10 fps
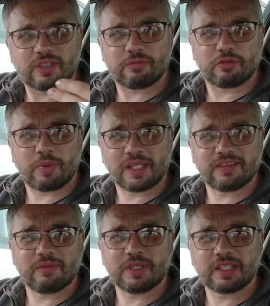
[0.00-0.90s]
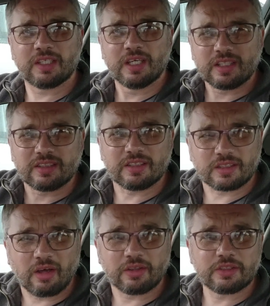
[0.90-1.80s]
times of pandemic,
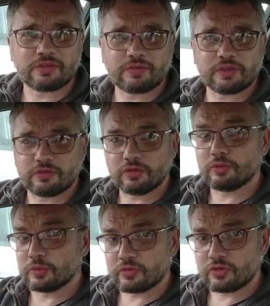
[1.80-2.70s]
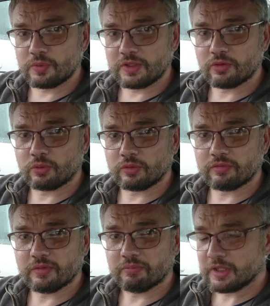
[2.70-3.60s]
the kindest thing to do was to eat all
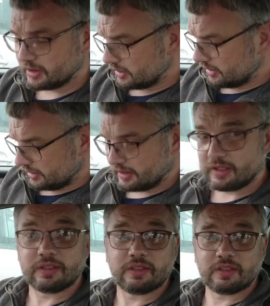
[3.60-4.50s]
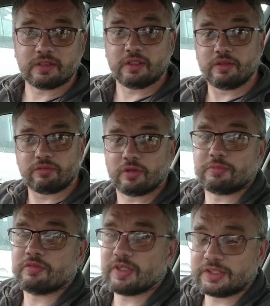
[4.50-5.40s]
of them. And another
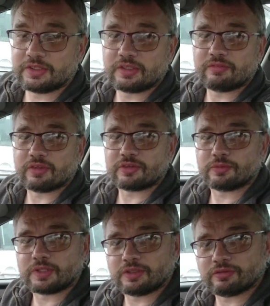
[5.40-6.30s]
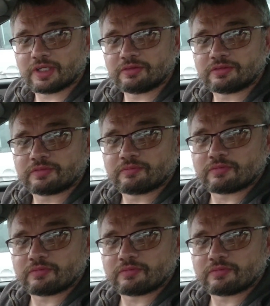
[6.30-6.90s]
observation, if I swing you around